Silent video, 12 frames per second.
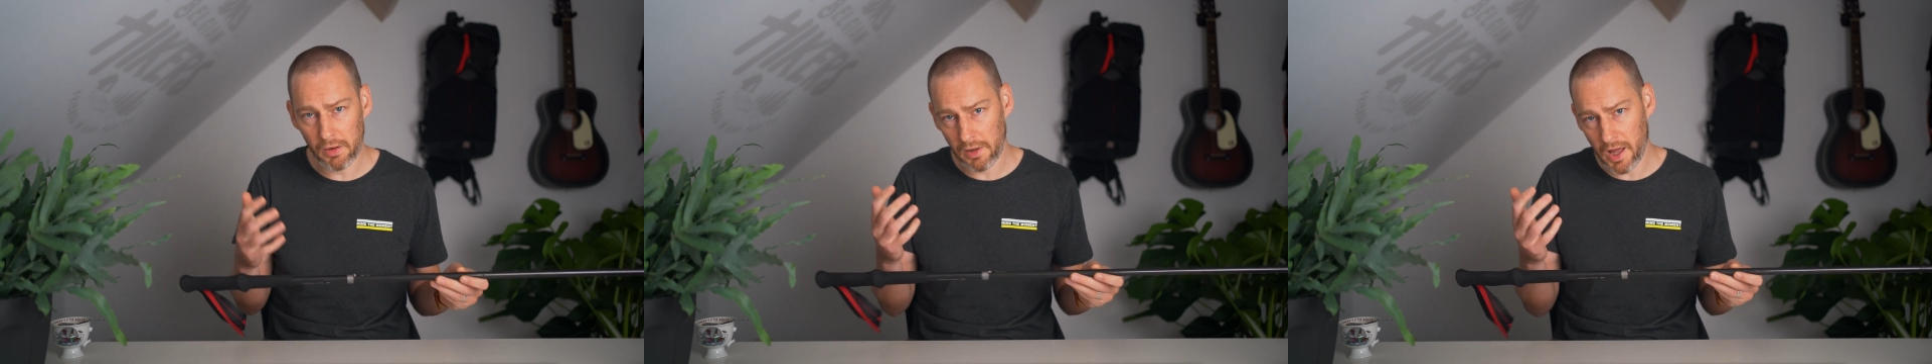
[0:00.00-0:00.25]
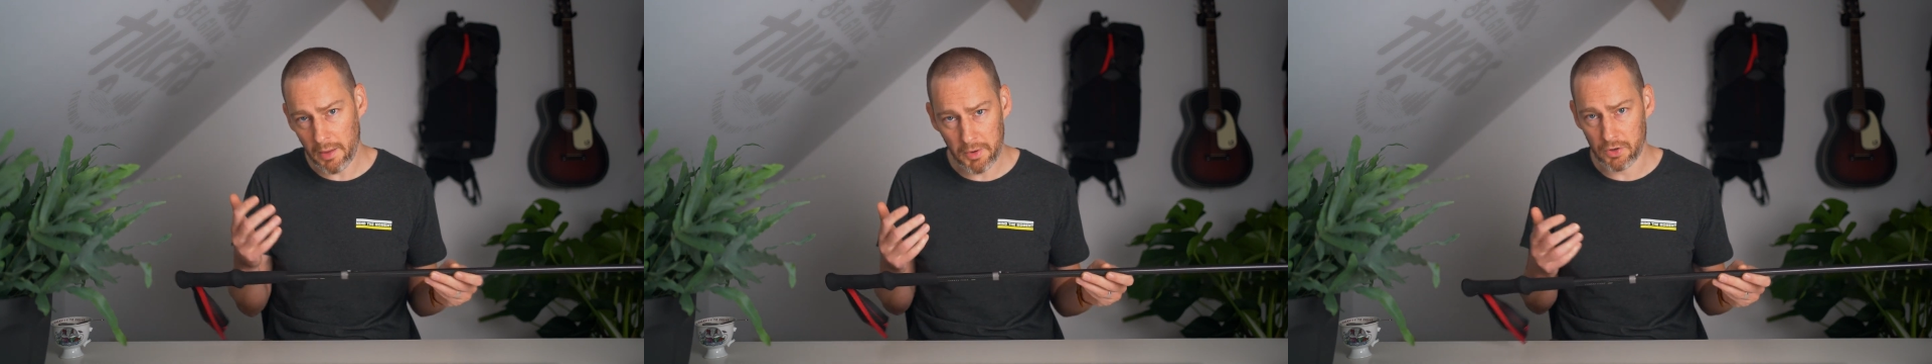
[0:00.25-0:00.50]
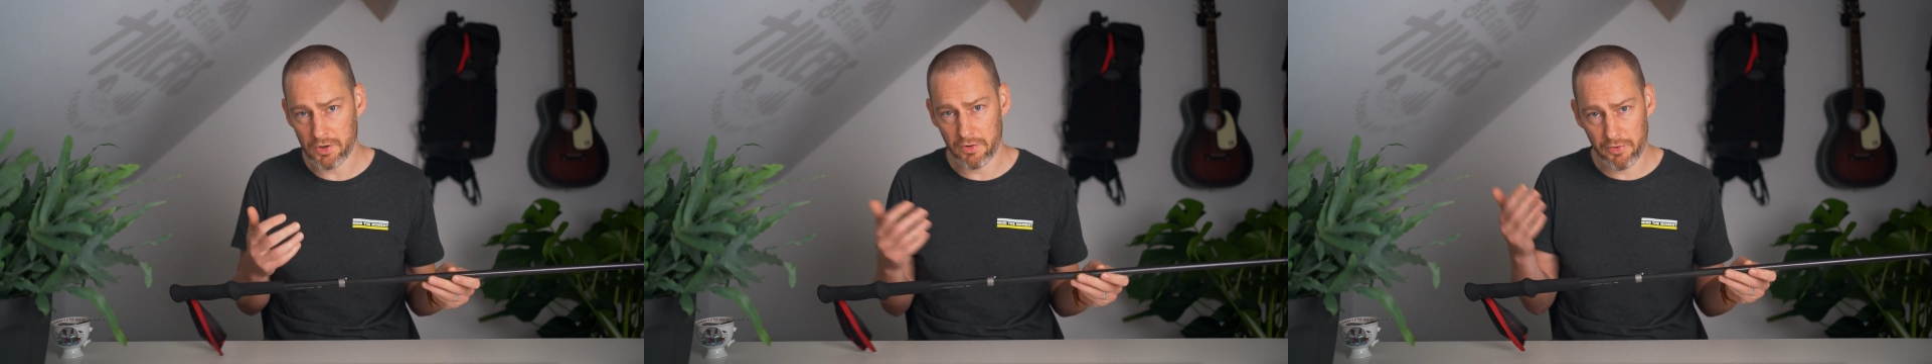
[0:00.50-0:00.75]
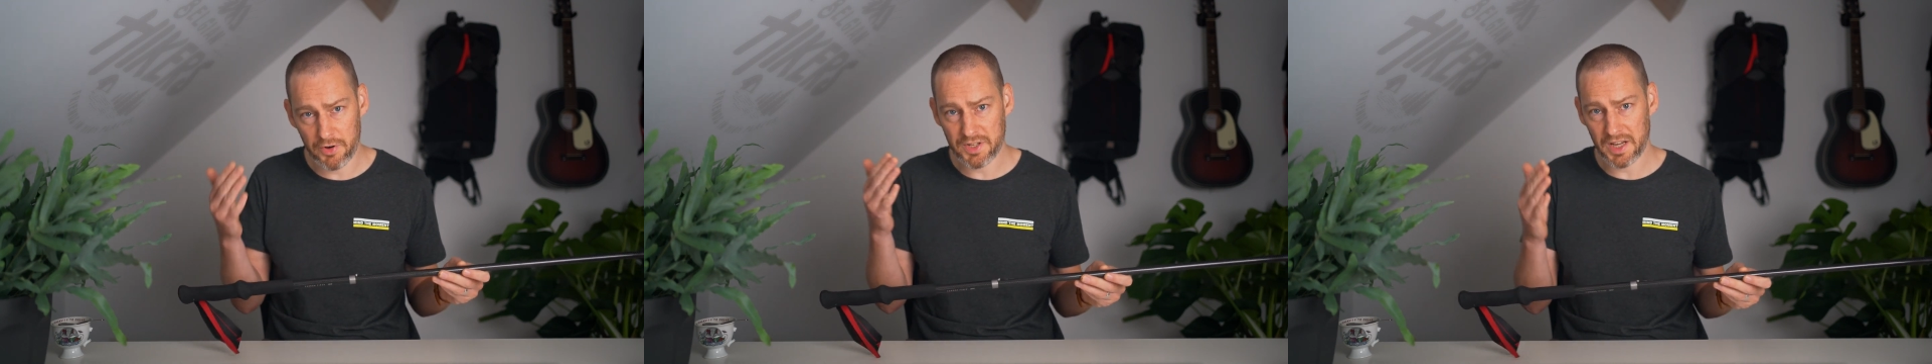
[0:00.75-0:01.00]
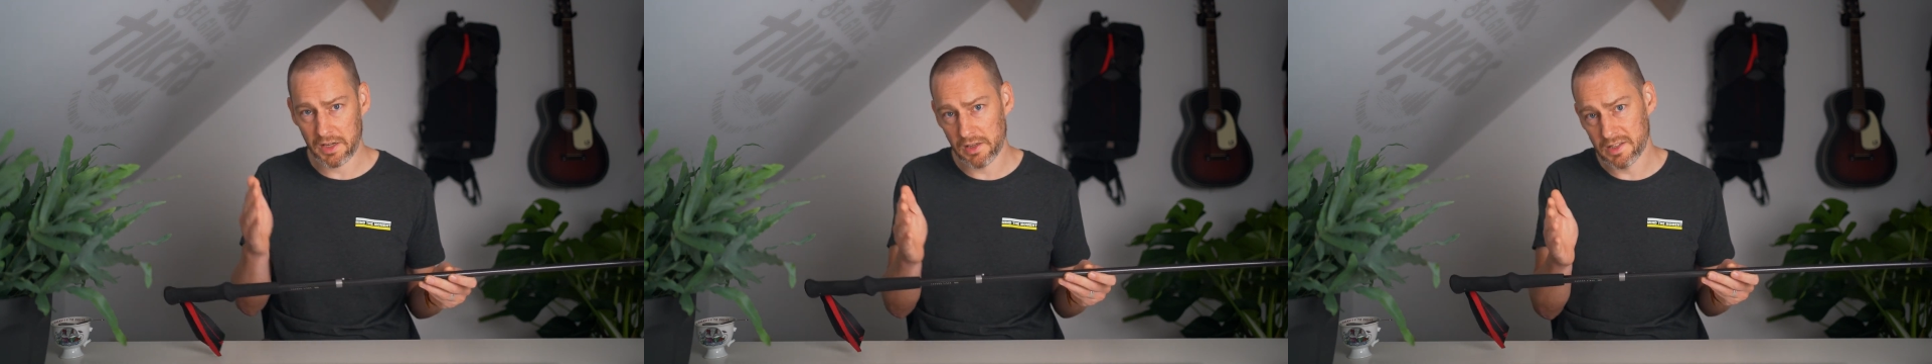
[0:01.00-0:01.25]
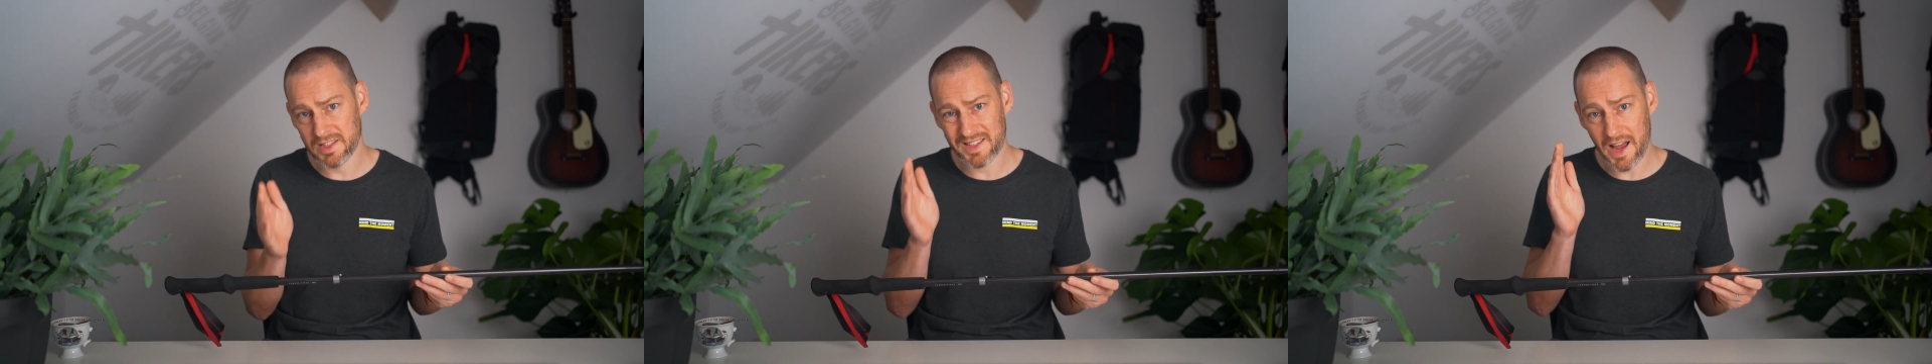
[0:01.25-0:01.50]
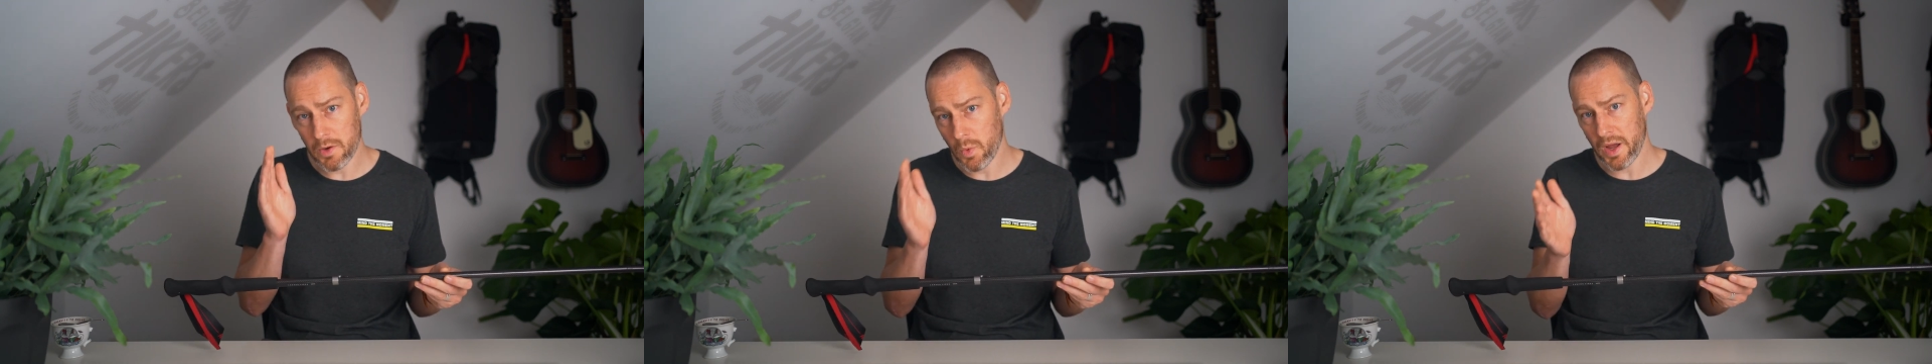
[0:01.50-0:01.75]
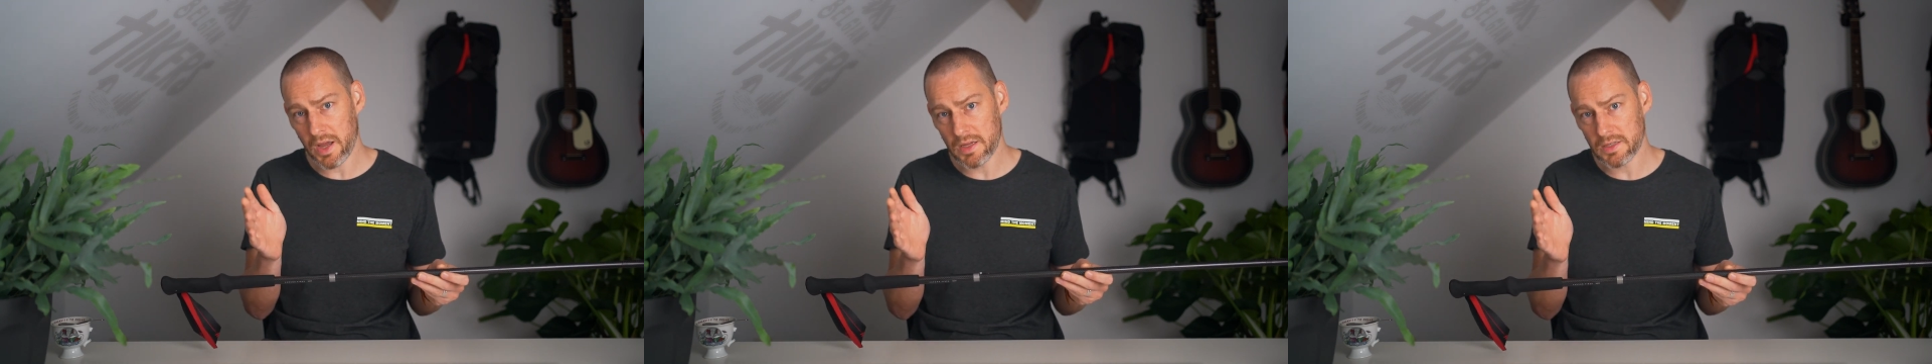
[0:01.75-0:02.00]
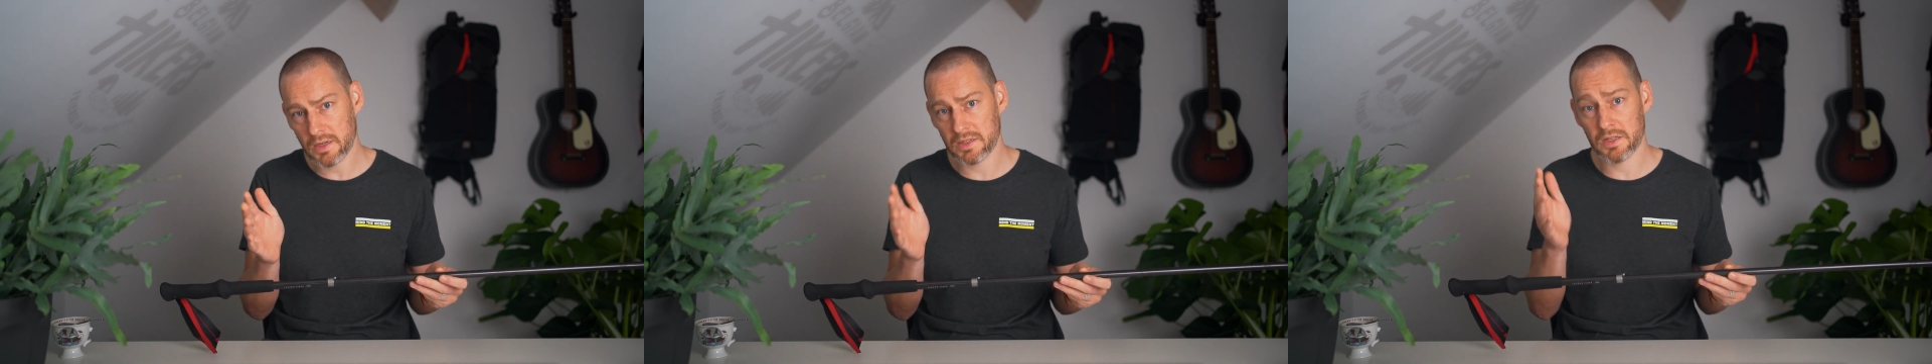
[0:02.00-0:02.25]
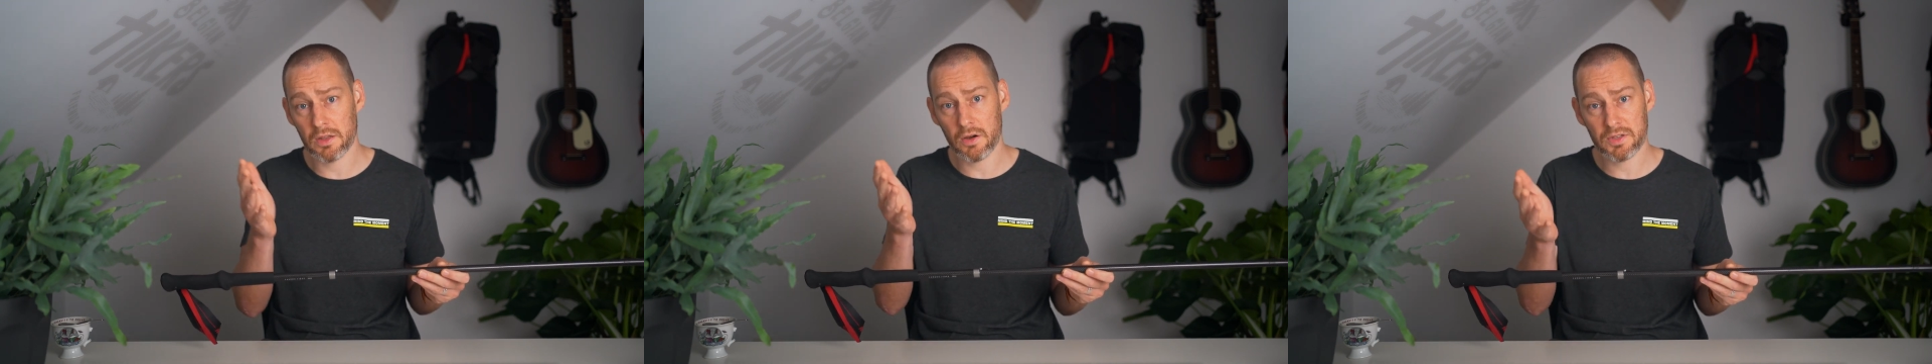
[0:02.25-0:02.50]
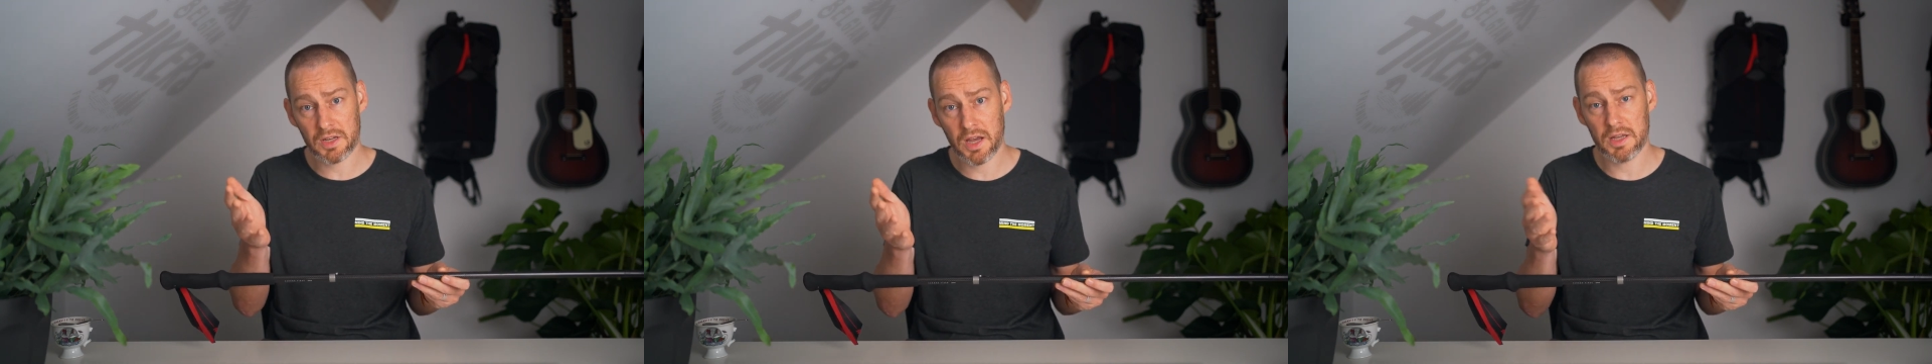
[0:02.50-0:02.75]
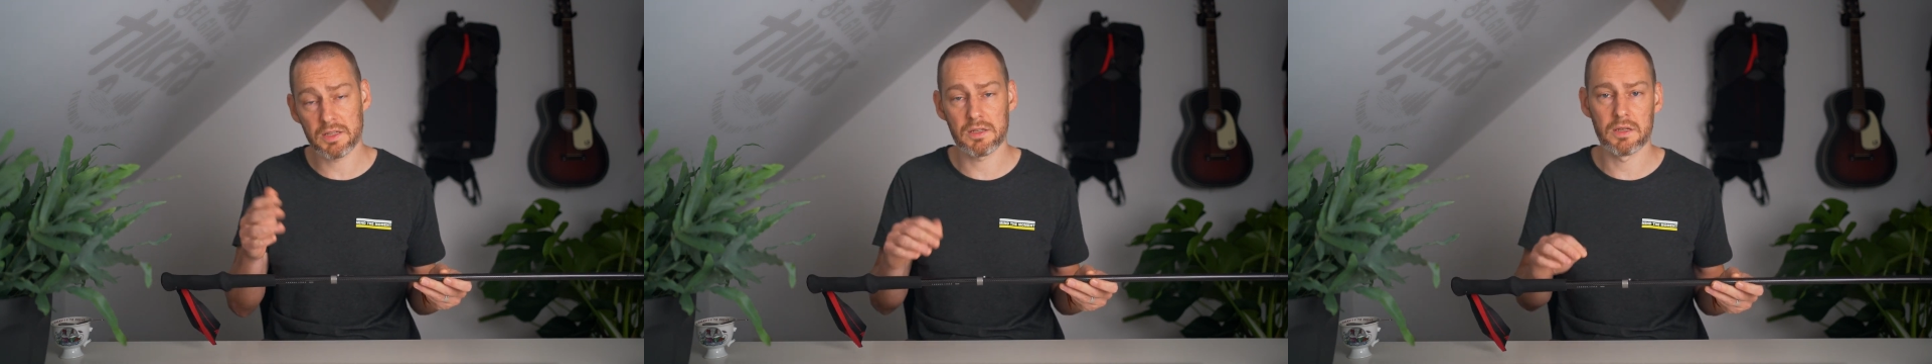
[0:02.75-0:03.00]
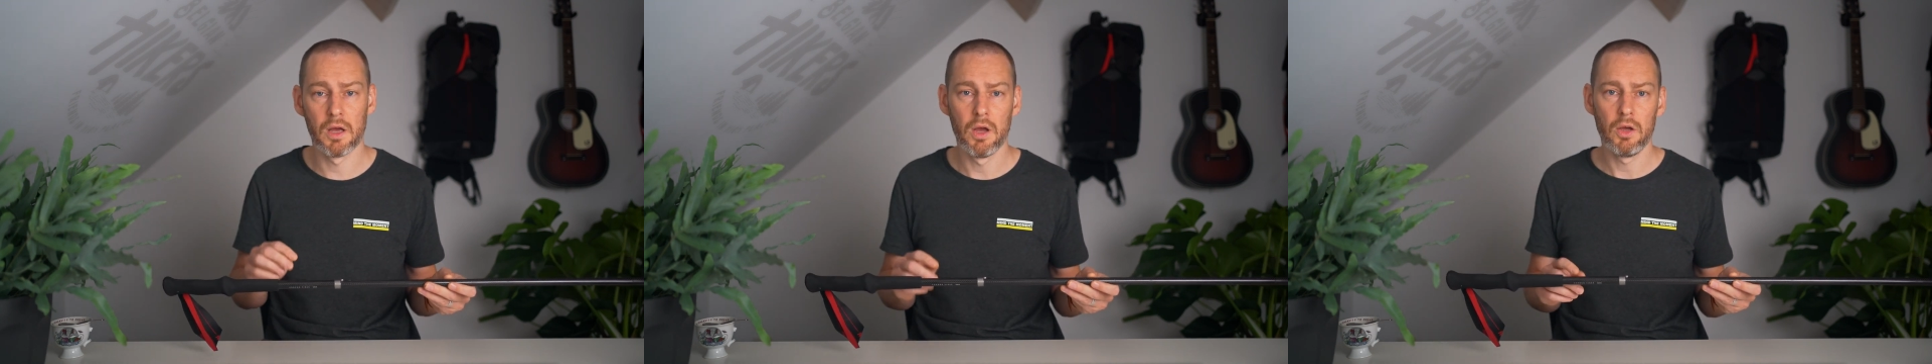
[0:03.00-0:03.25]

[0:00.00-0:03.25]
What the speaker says: climbing or traversing hills sideways, because in those cases